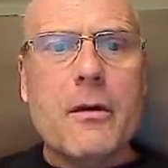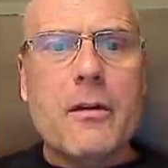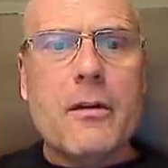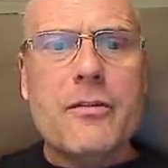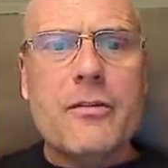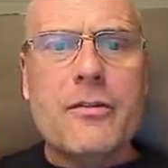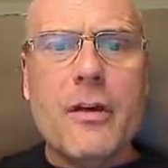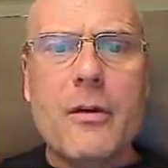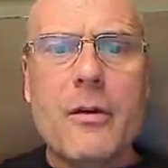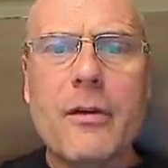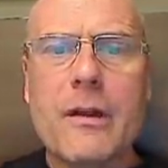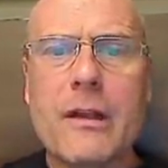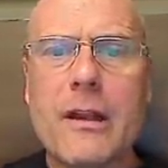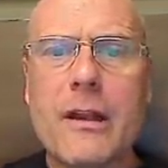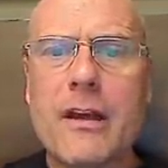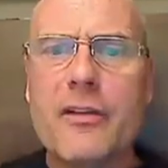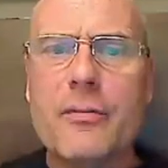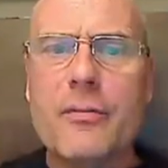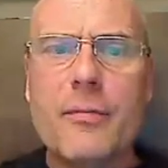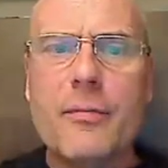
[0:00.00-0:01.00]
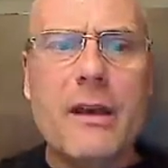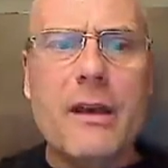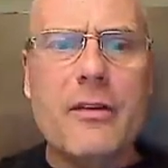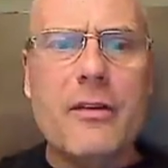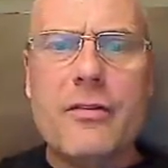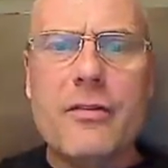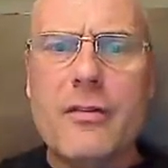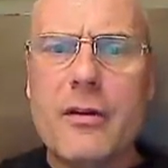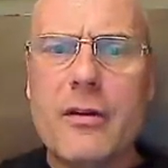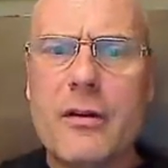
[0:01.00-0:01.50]
So the
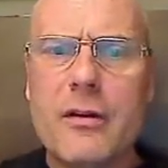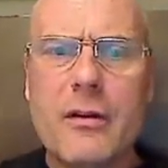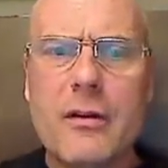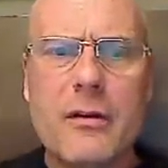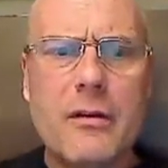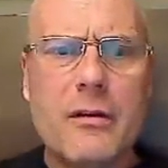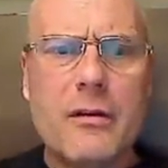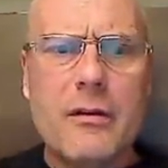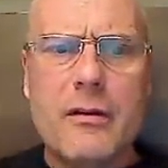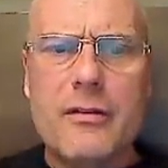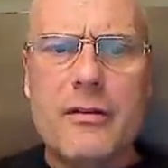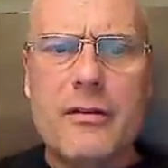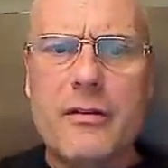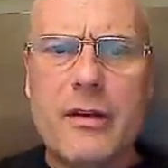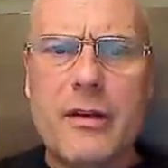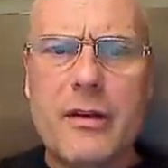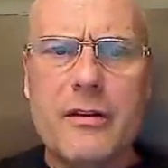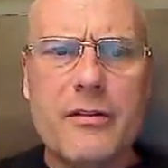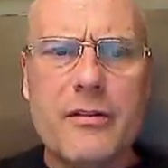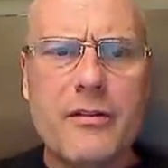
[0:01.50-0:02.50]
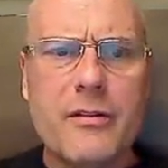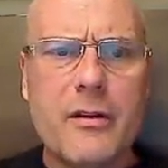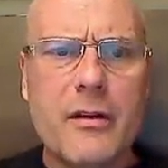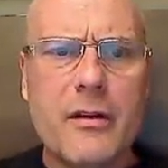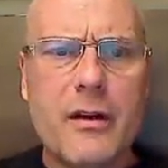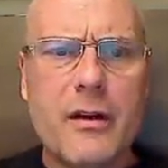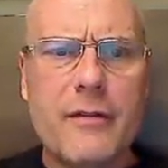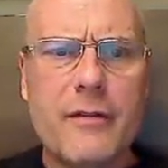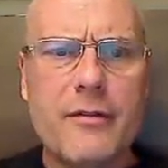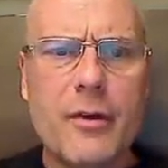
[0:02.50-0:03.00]
classmate, he says,
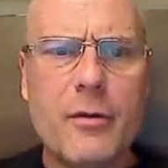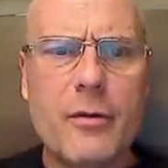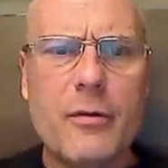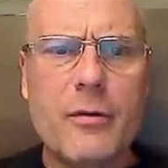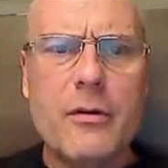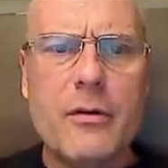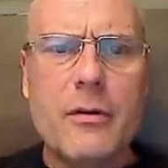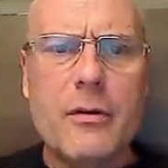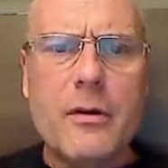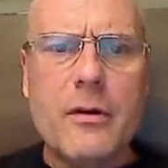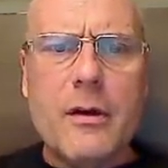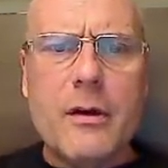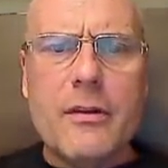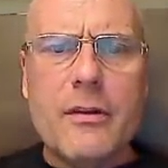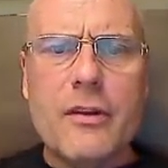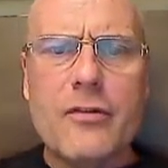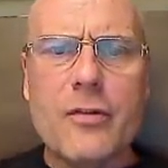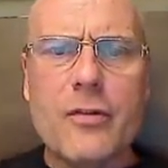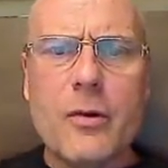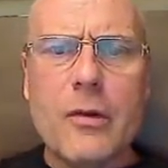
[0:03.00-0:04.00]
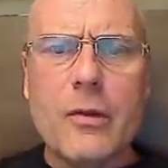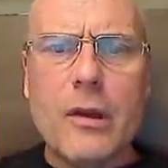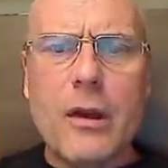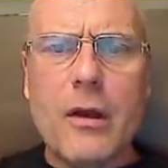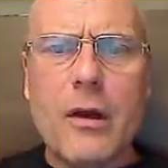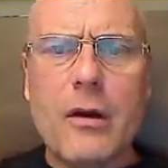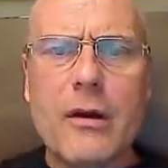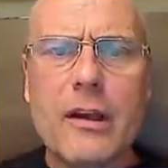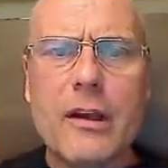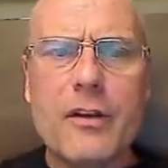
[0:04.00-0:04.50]
I've known this all
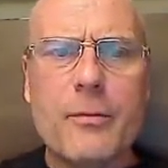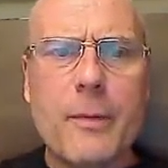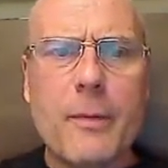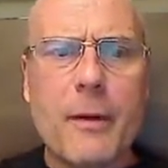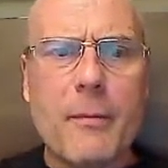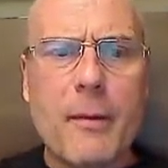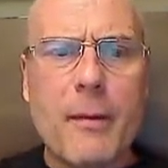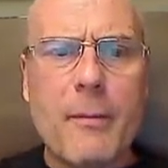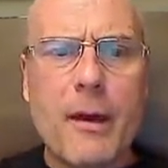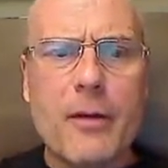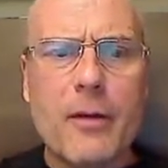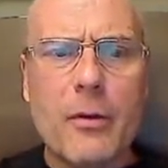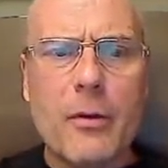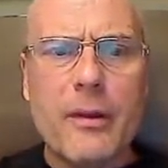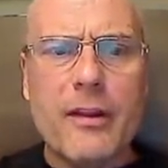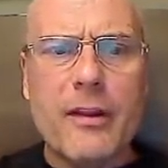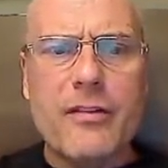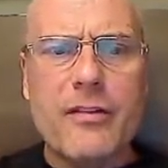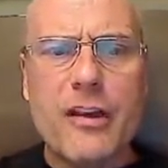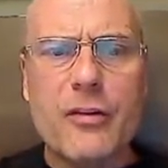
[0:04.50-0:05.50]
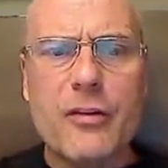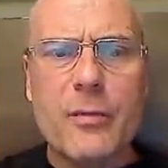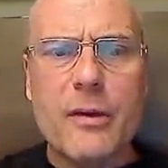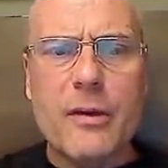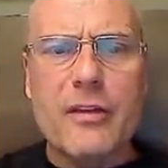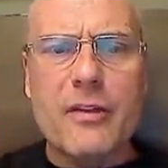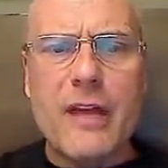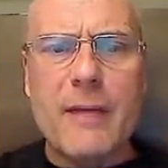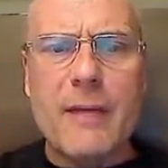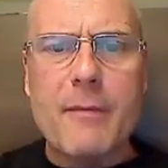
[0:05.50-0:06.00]
along. It's been on my mind all these
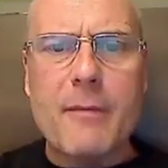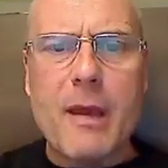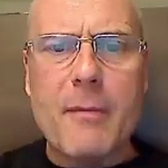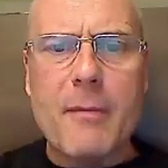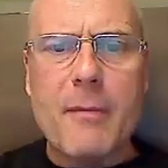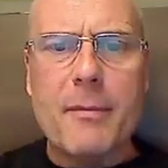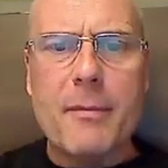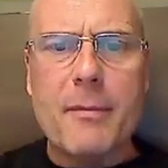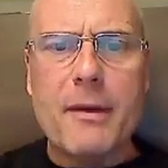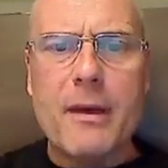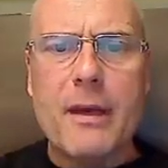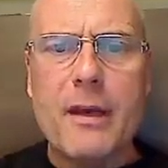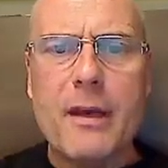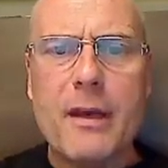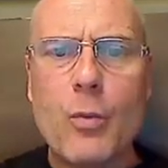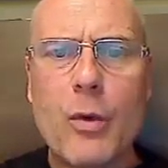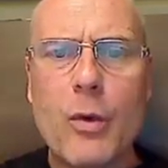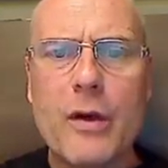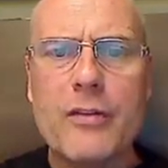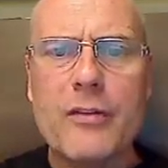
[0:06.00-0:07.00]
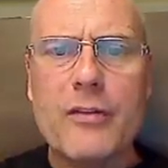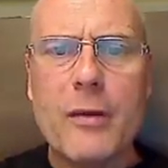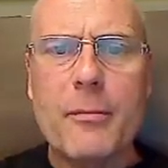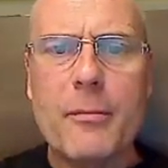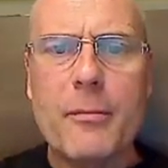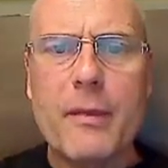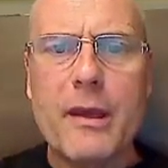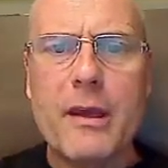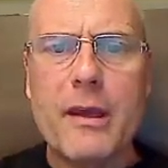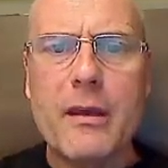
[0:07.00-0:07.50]
when his name came up. It was a
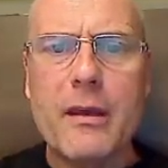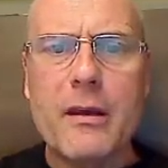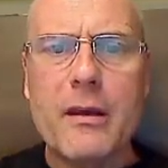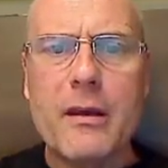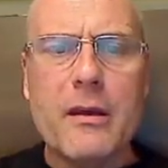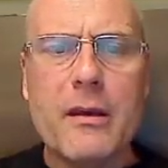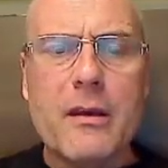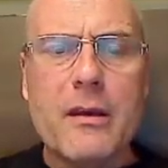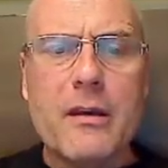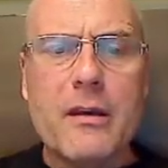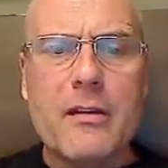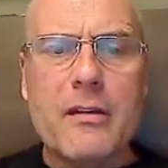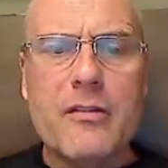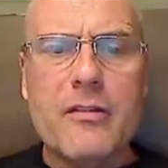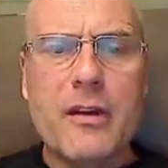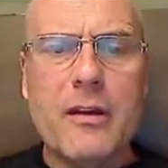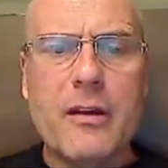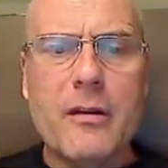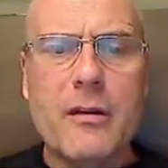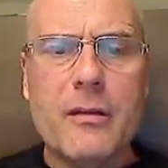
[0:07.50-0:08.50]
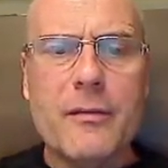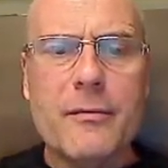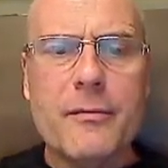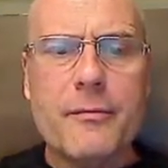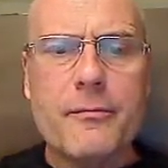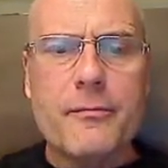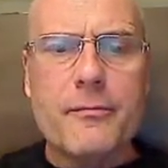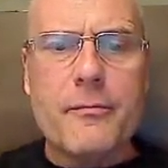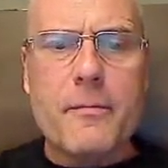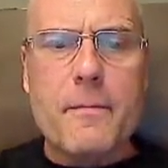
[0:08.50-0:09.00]
big deal.
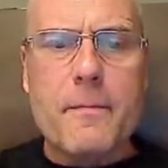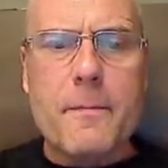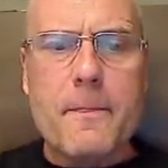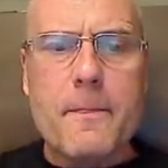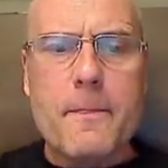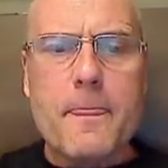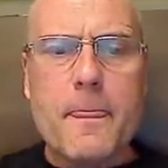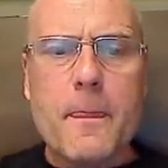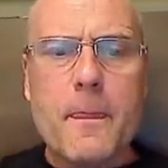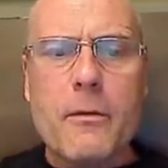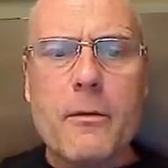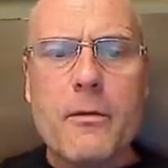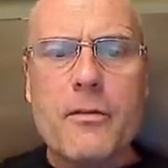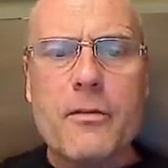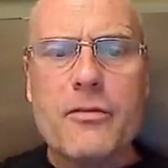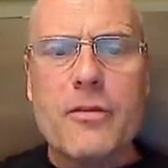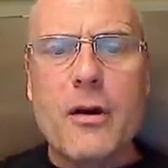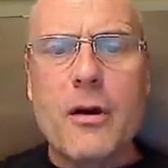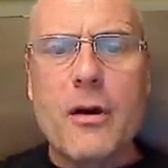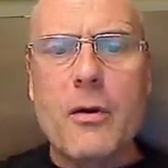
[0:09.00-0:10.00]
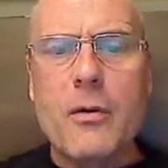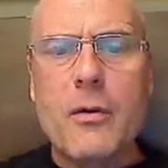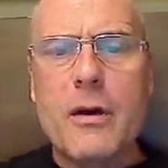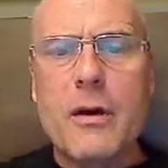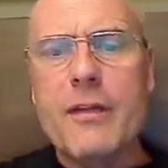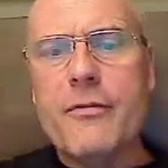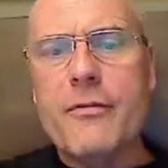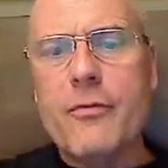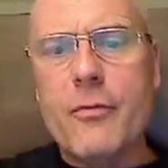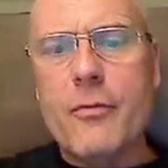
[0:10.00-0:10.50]
So
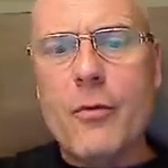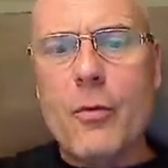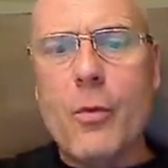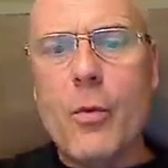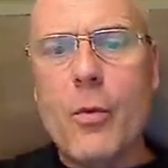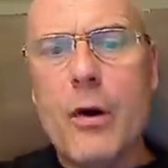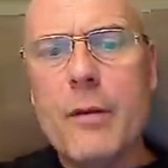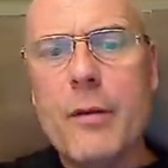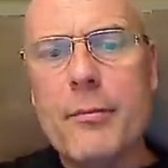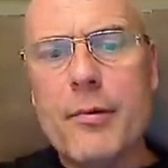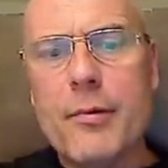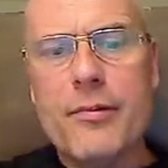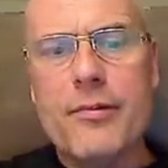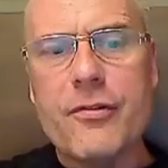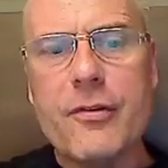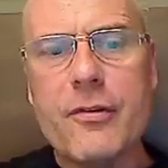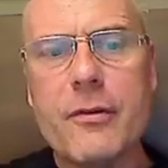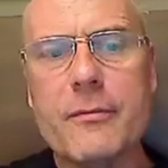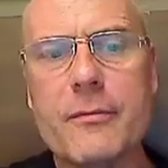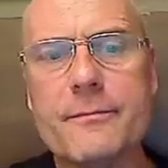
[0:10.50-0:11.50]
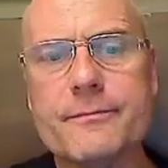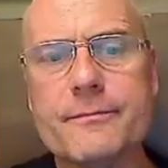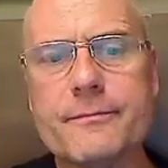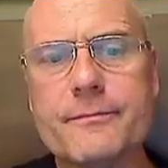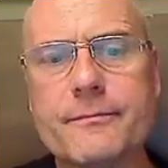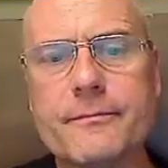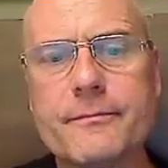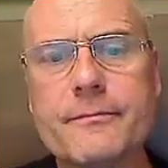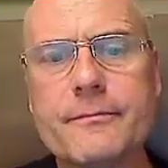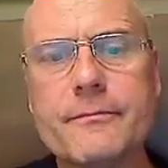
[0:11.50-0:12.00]
if one person
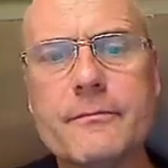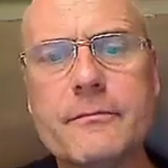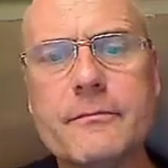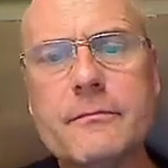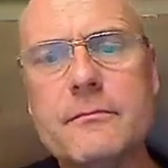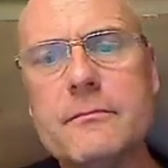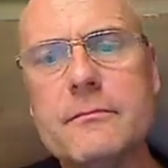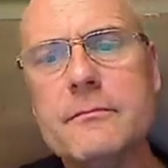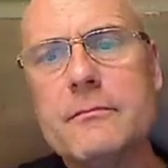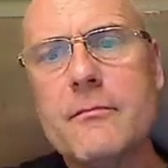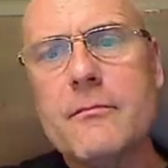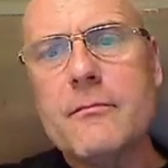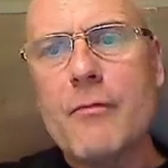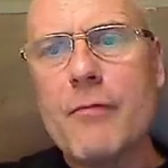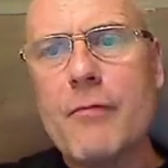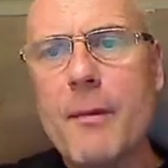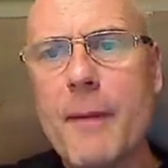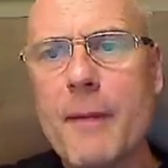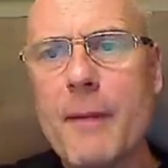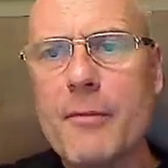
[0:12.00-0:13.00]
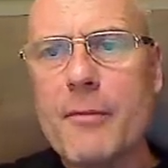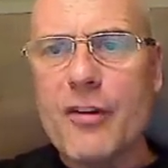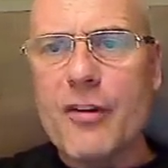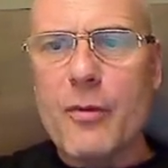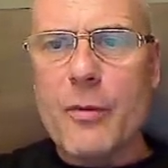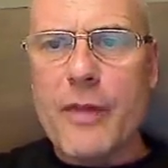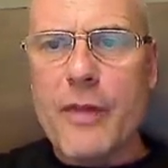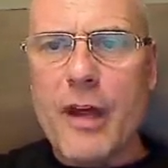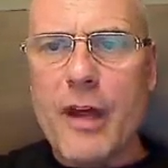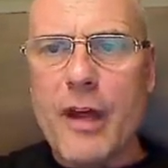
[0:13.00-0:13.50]
remembers
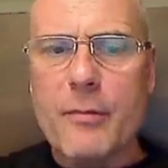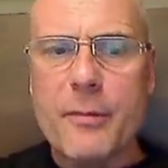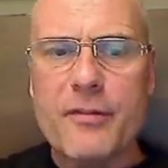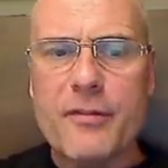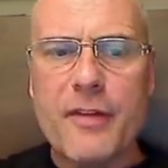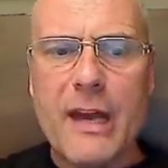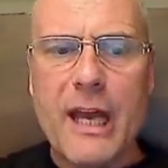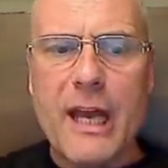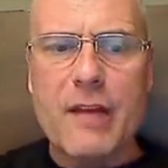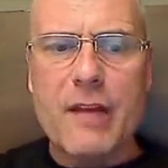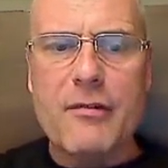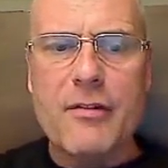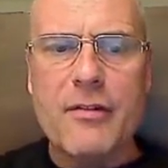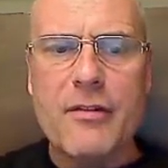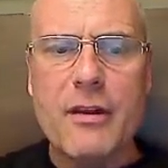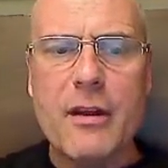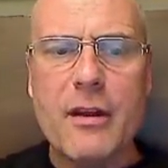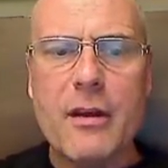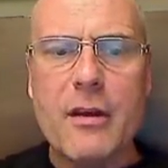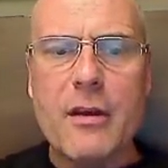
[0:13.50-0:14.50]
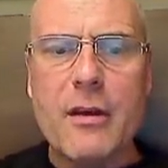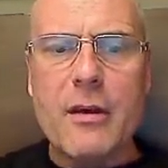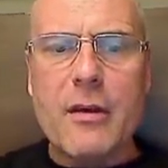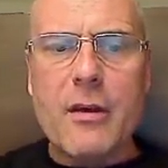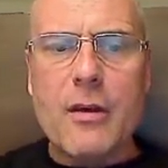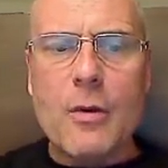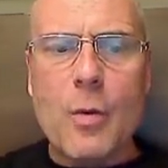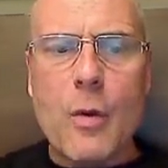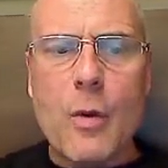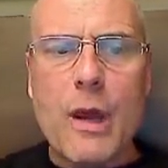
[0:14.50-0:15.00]
it with 100% accuracy,
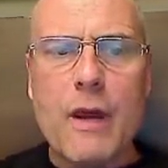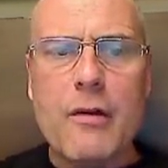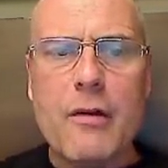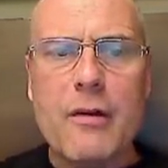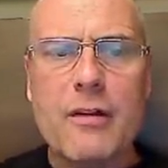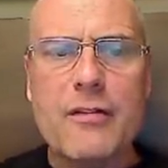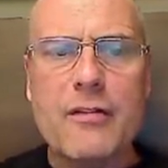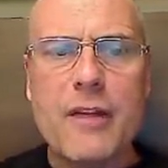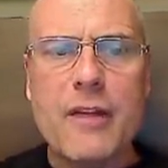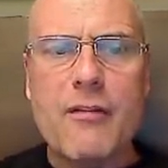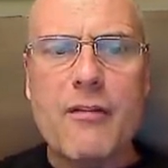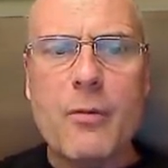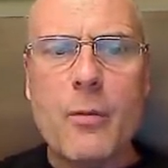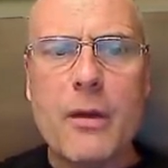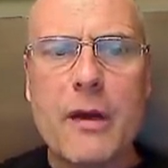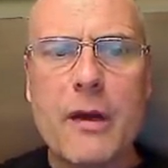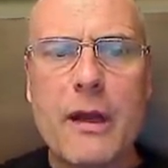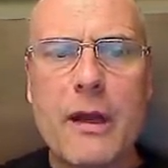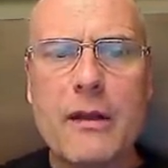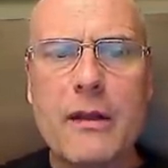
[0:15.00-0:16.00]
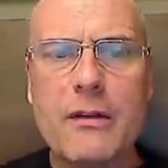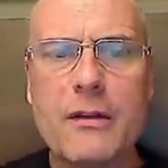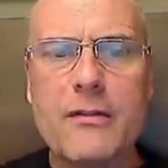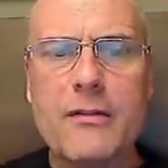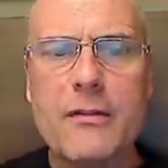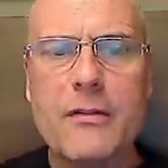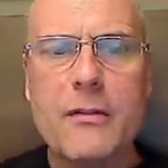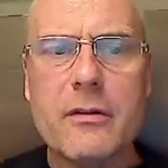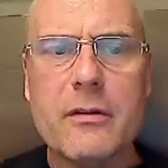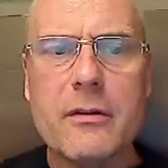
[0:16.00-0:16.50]
where is everyone
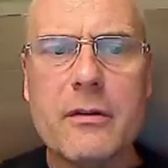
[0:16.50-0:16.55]
else?